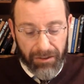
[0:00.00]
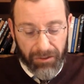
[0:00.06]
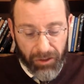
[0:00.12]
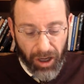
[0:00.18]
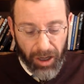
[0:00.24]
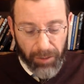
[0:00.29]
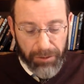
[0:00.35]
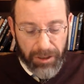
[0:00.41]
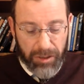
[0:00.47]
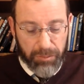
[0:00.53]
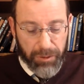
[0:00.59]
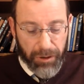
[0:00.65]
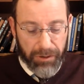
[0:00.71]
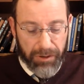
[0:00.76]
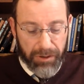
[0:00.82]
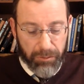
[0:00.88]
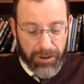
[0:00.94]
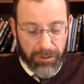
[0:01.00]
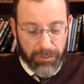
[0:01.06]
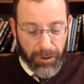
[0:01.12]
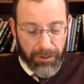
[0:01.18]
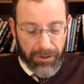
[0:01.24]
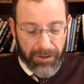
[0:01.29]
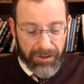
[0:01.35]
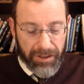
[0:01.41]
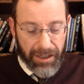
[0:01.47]
Dom
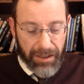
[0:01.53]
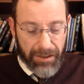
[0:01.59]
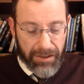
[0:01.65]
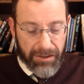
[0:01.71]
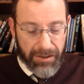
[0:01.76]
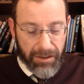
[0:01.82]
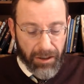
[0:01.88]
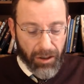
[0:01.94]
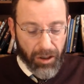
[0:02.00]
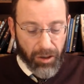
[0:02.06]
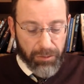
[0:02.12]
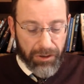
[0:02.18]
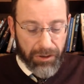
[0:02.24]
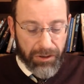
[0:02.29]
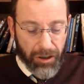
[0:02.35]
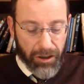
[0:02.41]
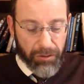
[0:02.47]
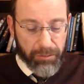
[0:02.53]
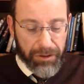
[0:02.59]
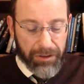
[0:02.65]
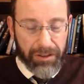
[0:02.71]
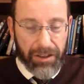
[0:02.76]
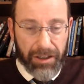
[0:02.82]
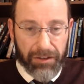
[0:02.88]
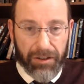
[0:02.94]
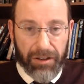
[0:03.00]
misbotzates Misara
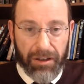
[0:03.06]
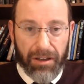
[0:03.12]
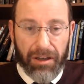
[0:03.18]
Batit.